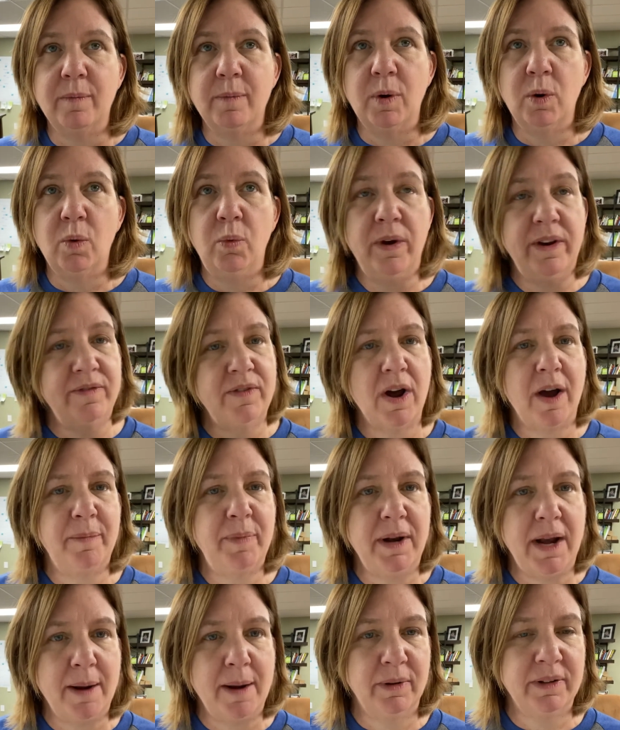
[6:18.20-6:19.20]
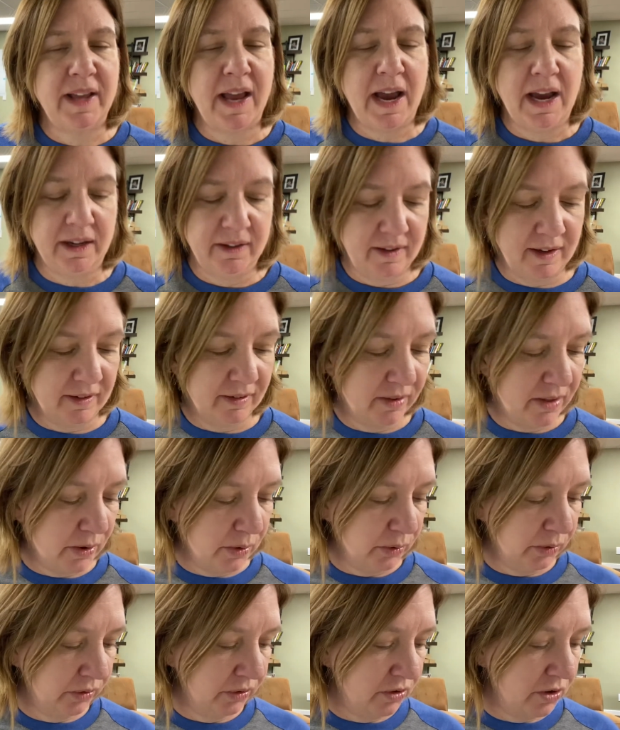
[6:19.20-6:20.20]
we've not been able to access
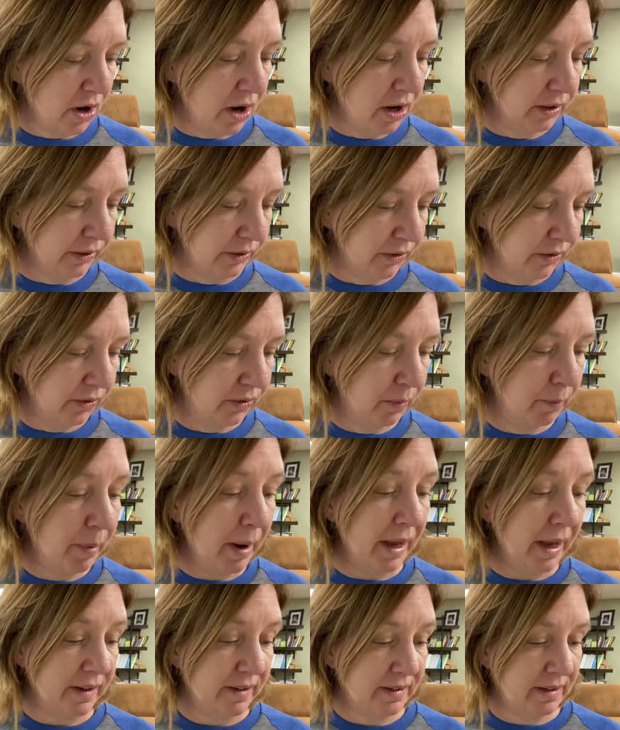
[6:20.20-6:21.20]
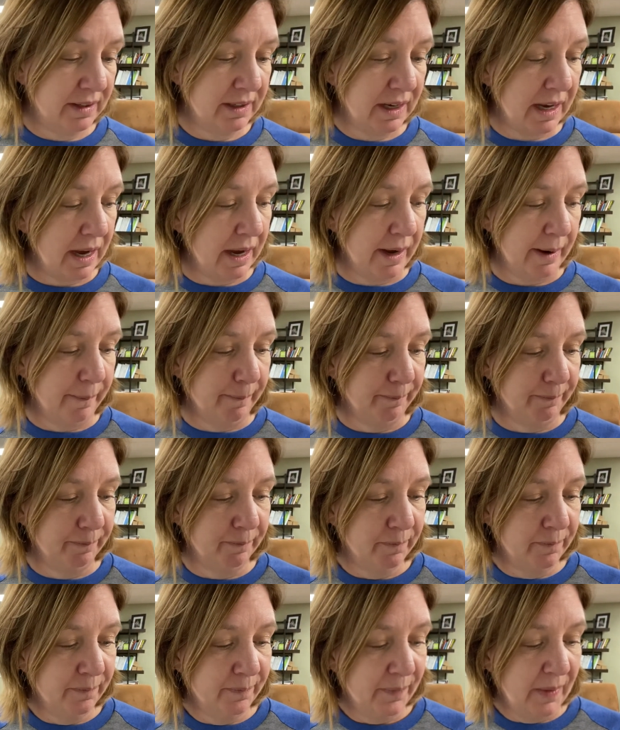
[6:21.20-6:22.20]
those dollars. But
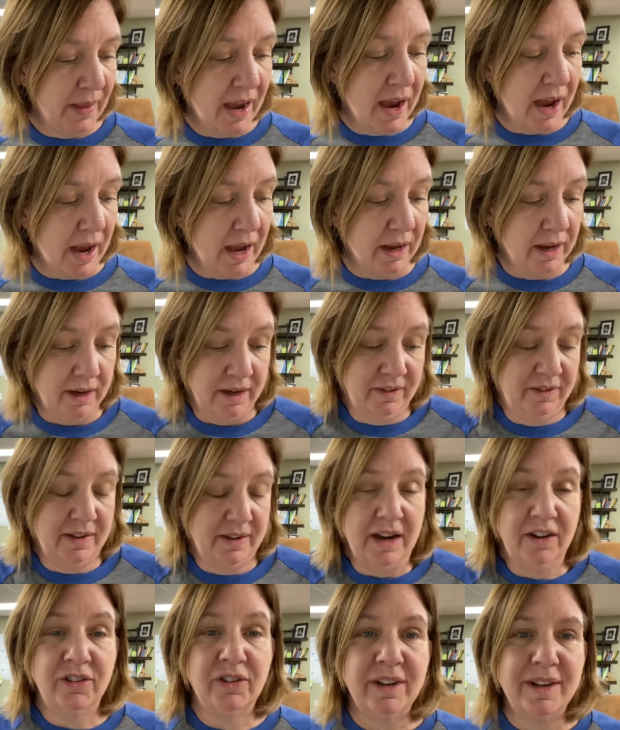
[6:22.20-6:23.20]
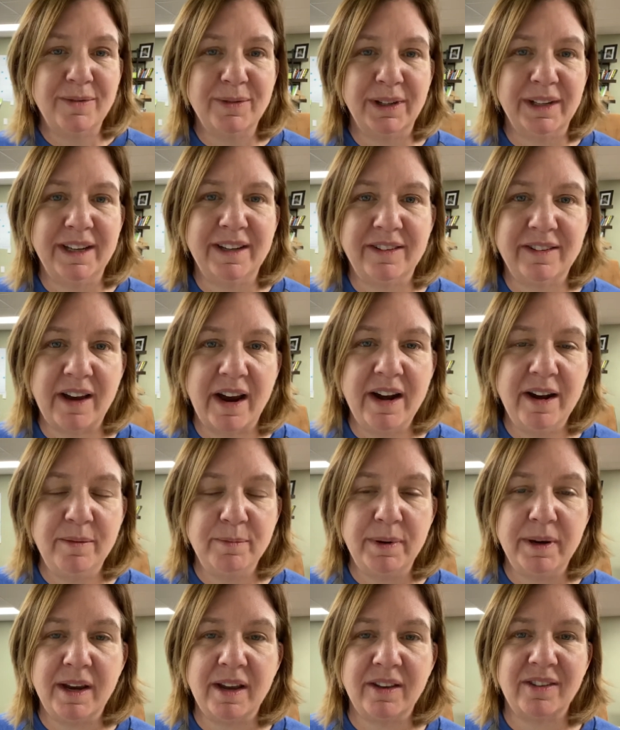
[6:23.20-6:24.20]
it's actually really exciting
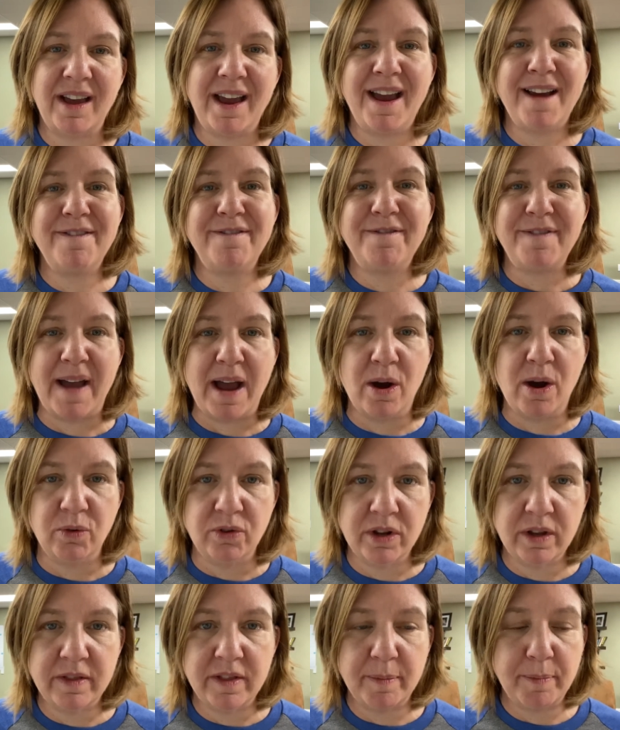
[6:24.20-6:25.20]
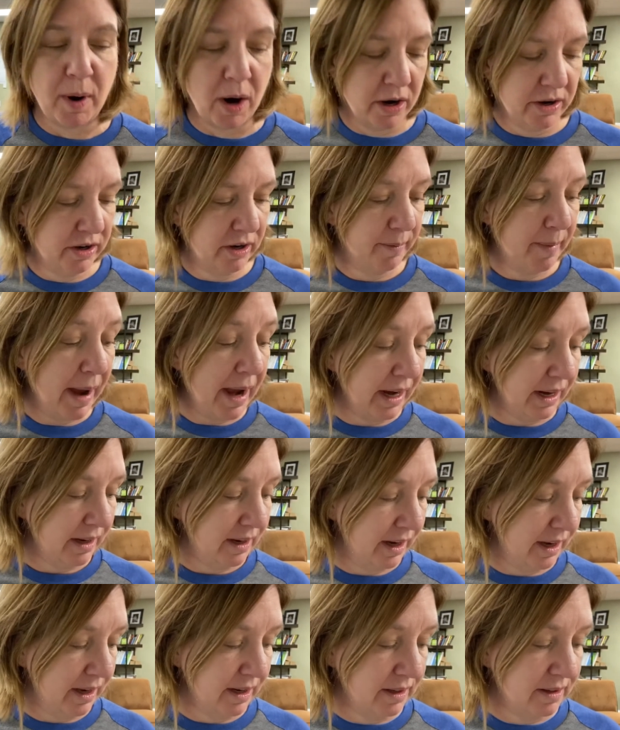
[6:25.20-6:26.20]
because I have found the partner bank,
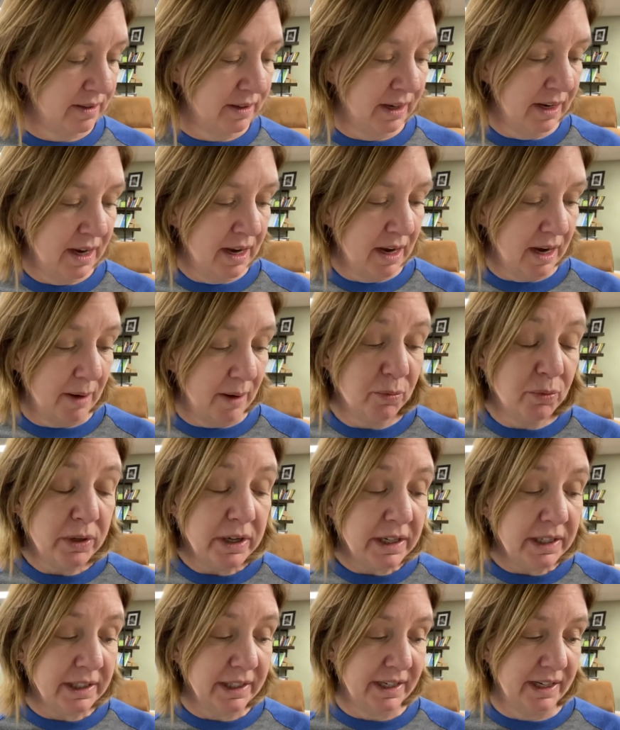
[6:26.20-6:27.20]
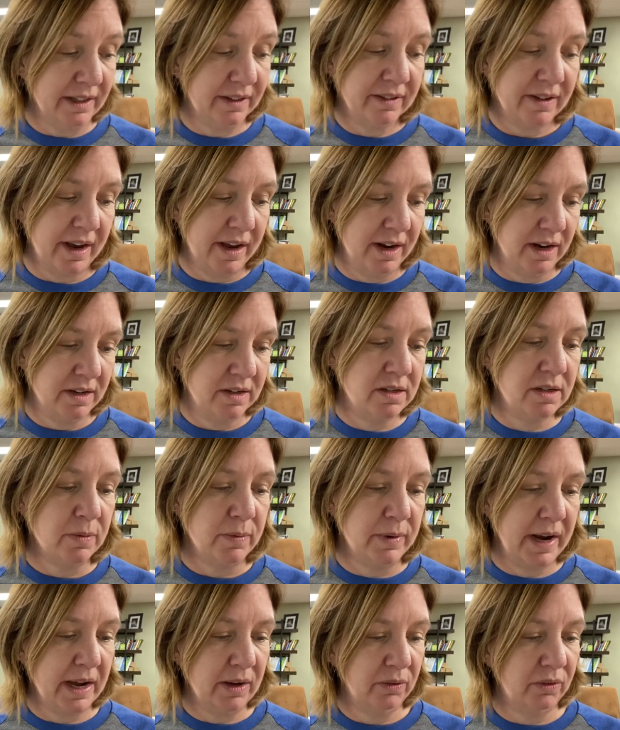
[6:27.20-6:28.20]
and I'm really excited to
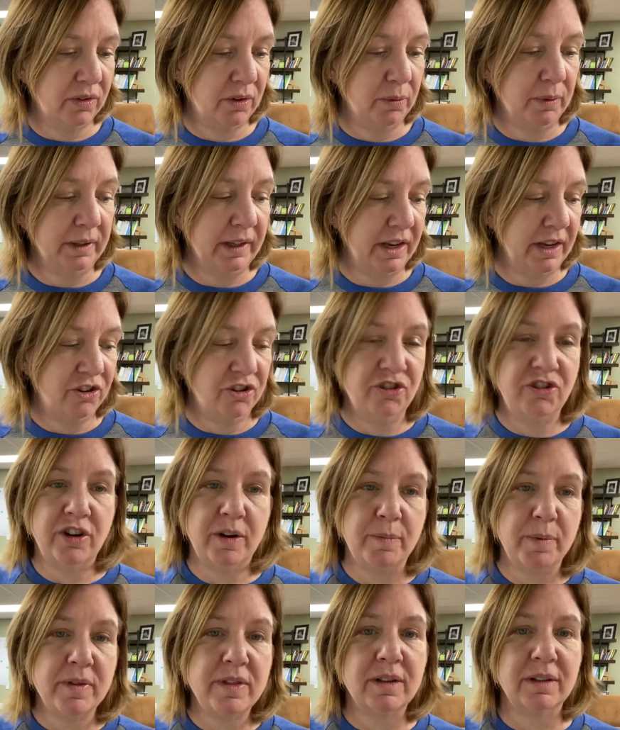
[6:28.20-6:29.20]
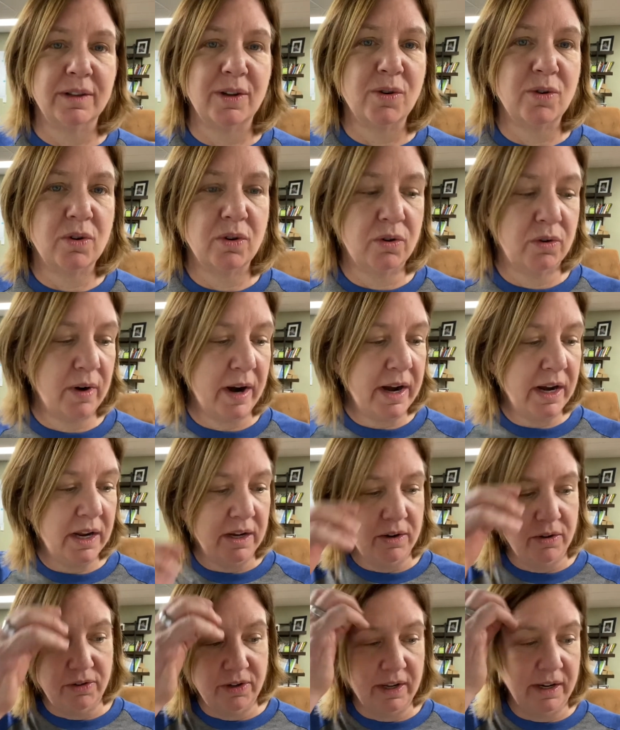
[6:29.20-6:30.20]
announce a relationship with the local credit
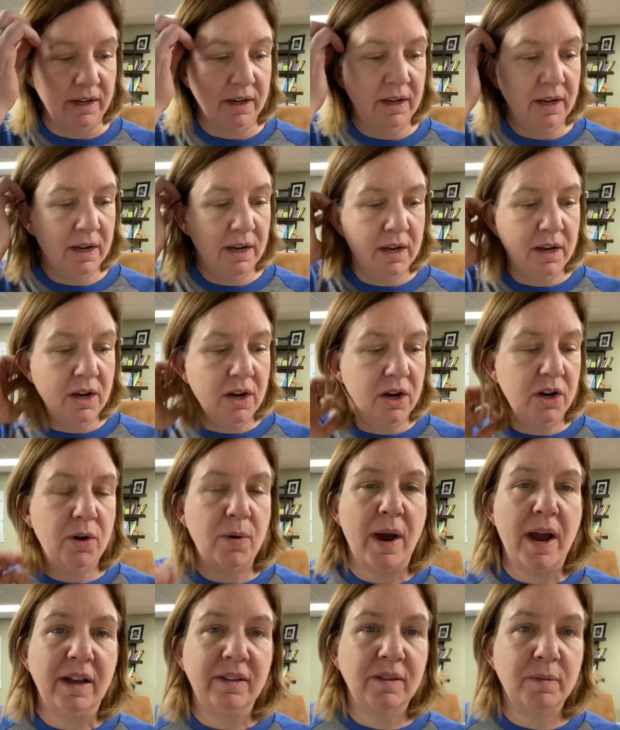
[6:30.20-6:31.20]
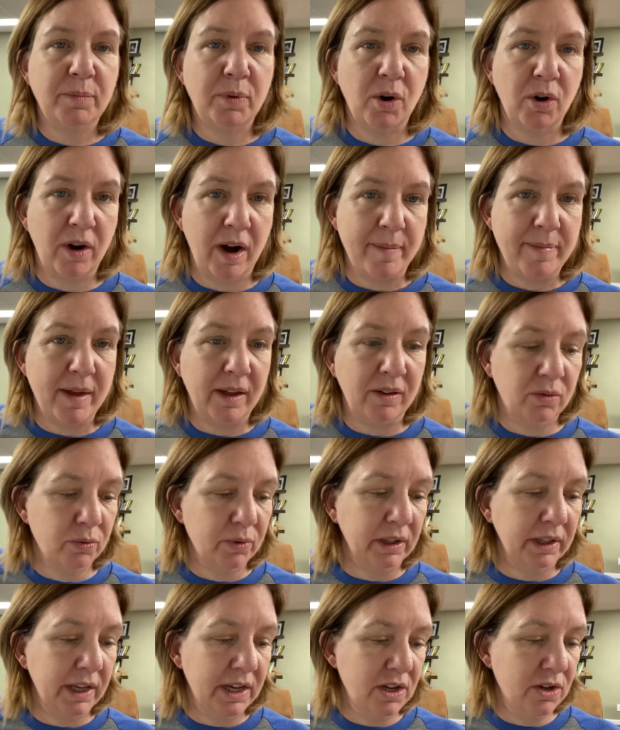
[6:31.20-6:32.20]
union who has a program that's
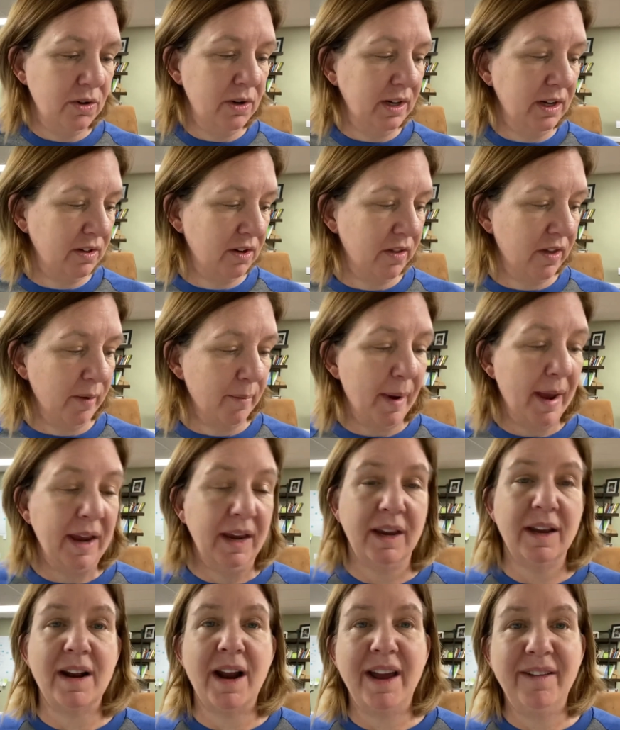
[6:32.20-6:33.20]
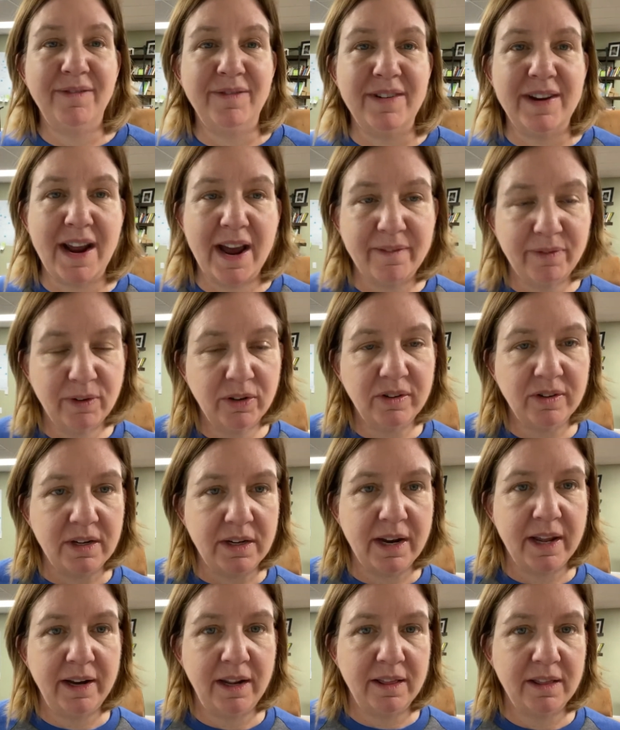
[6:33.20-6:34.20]
really unique to their bank, and I've never seen
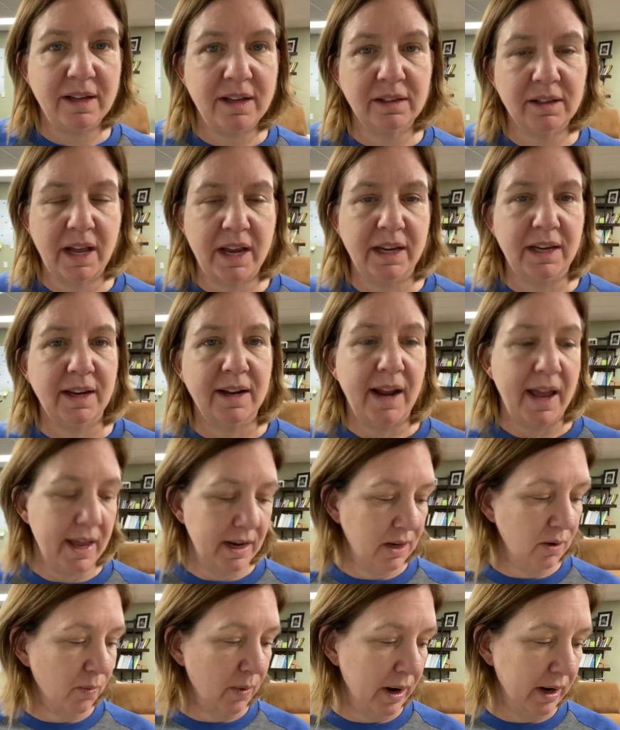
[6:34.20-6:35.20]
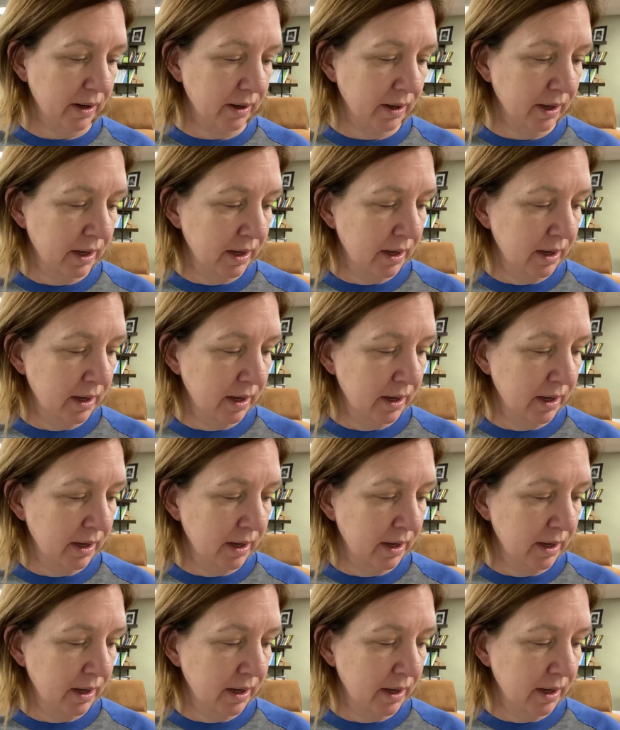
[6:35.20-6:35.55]
anything like it anywhere.